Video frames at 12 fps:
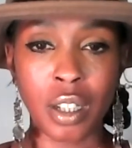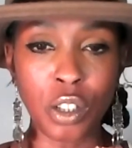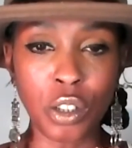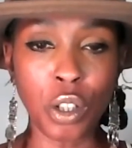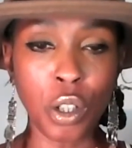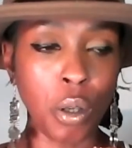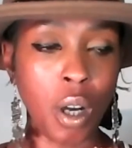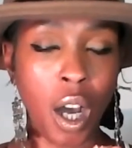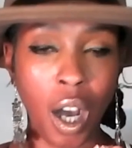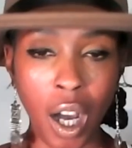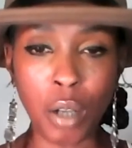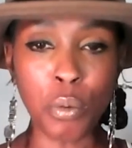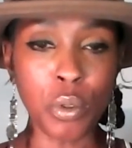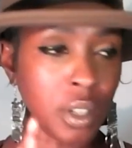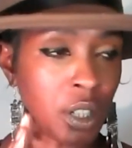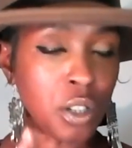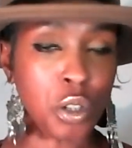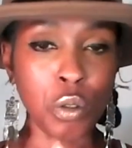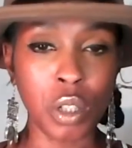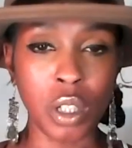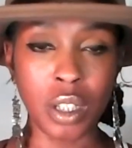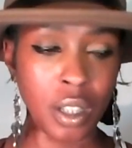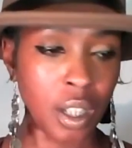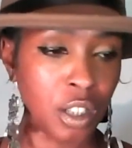You know, I would
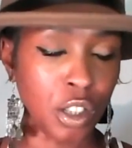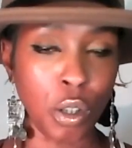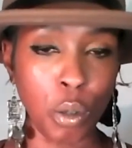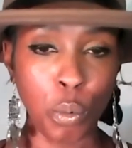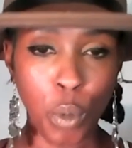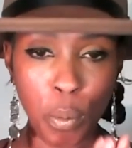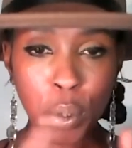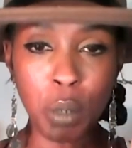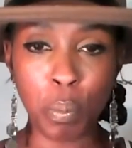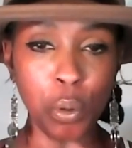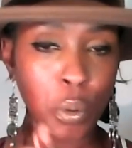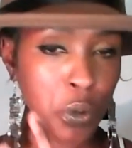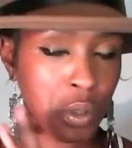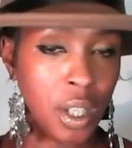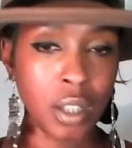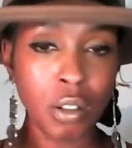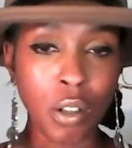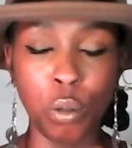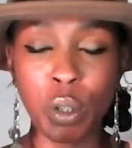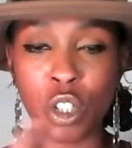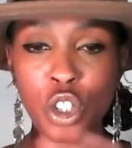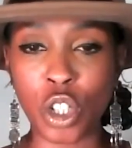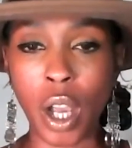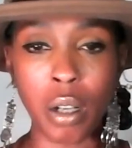literally, you know, when people said, oh, he
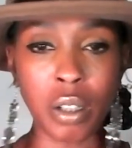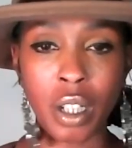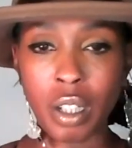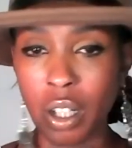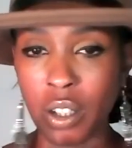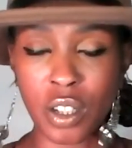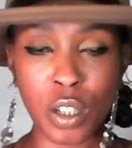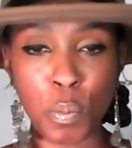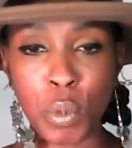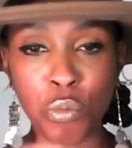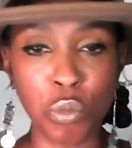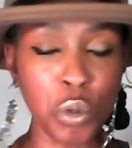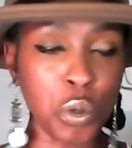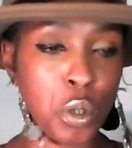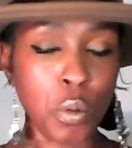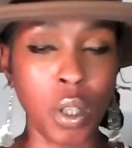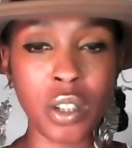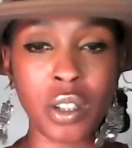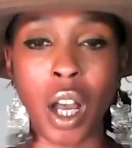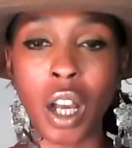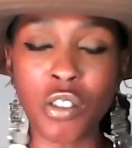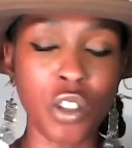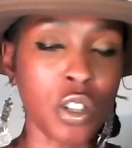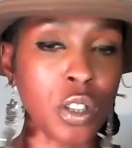shouted at us, he's been rude to us,
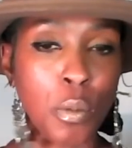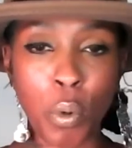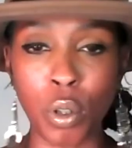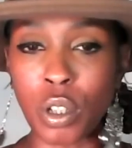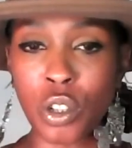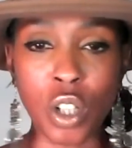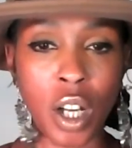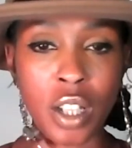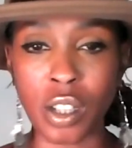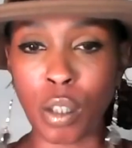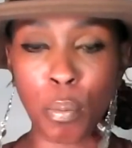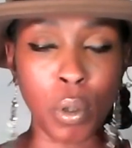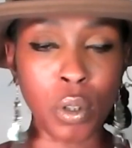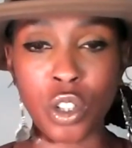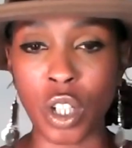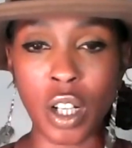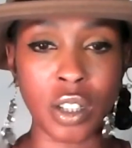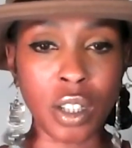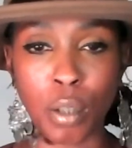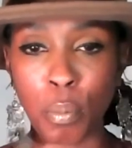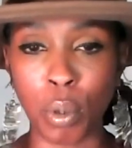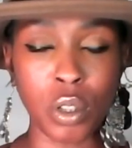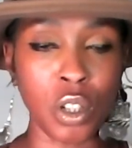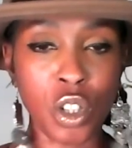I just apologize and apologize and
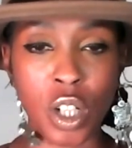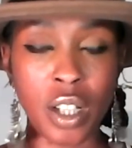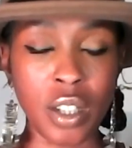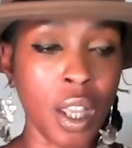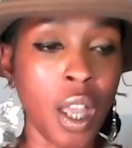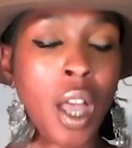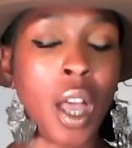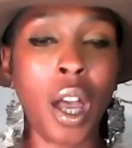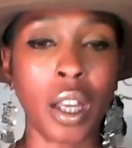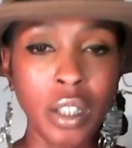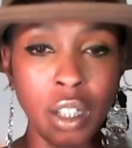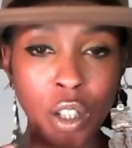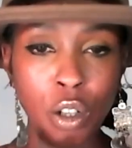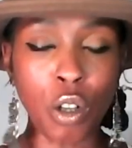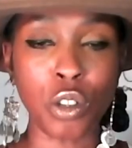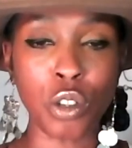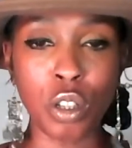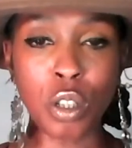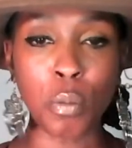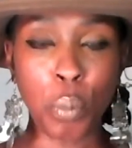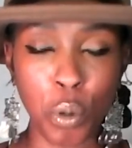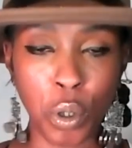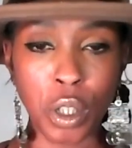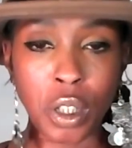apologize. And it got to the
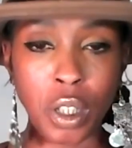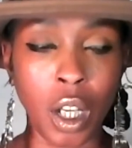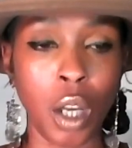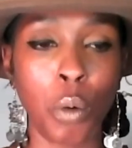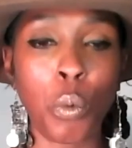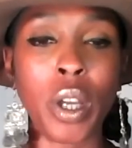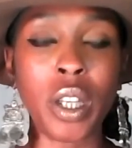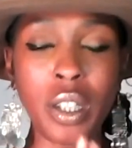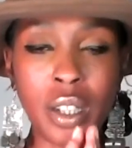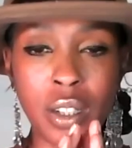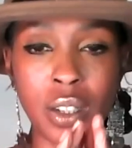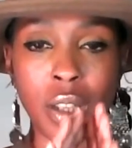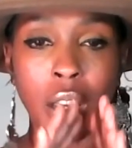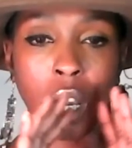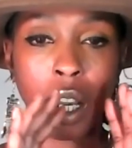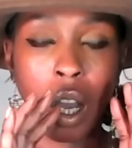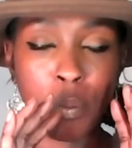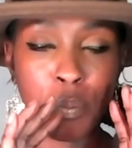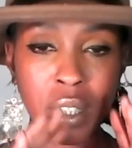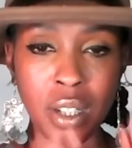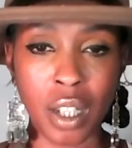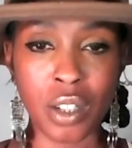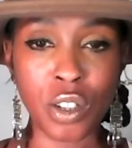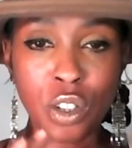point where he's
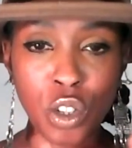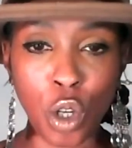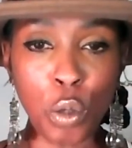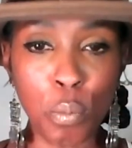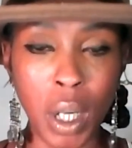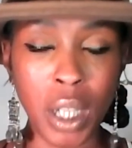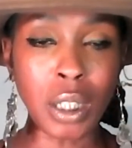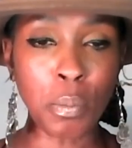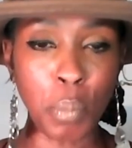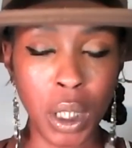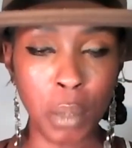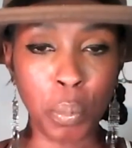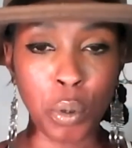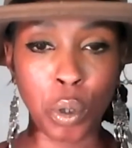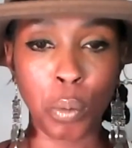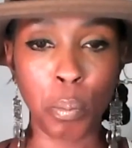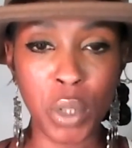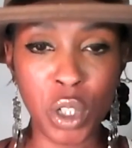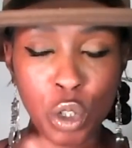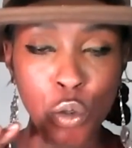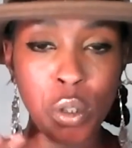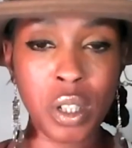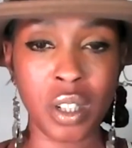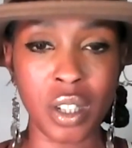upset so many people,
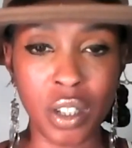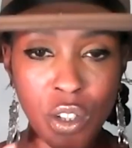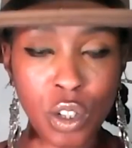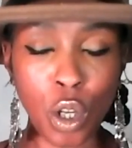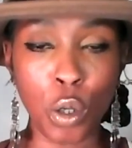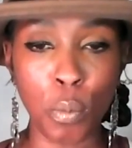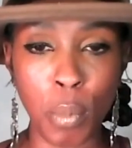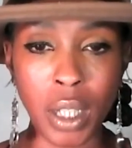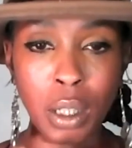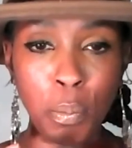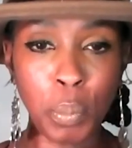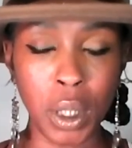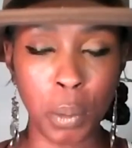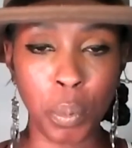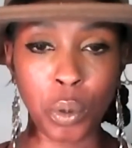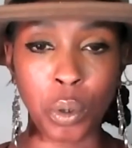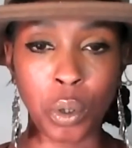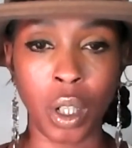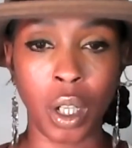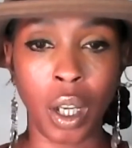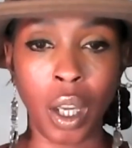mistreated so many people.